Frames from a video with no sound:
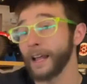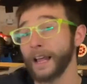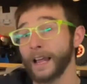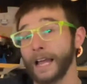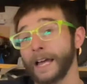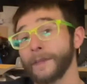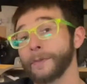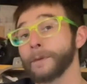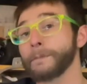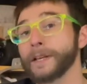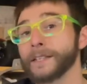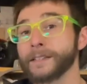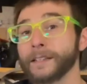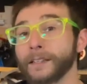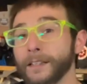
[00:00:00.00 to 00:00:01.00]
had the
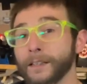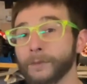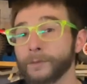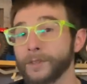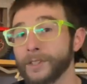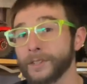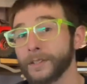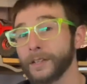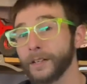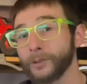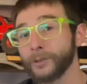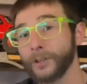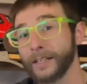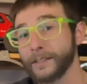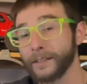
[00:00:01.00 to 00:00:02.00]
best of luck with the stock
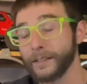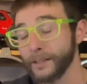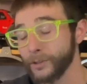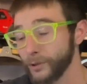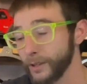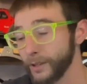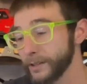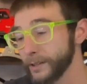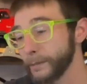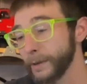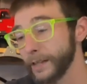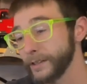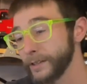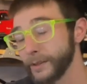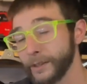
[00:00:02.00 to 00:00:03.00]
Traxxas electronics on
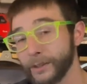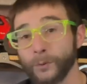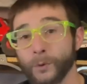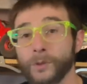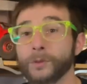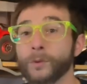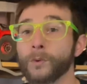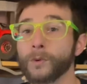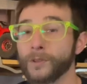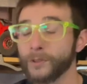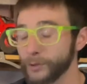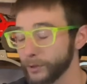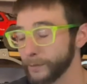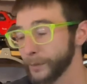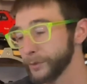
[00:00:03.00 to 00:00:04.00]
my TRX-4s or the
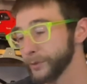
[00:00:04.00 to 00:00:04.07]
servo.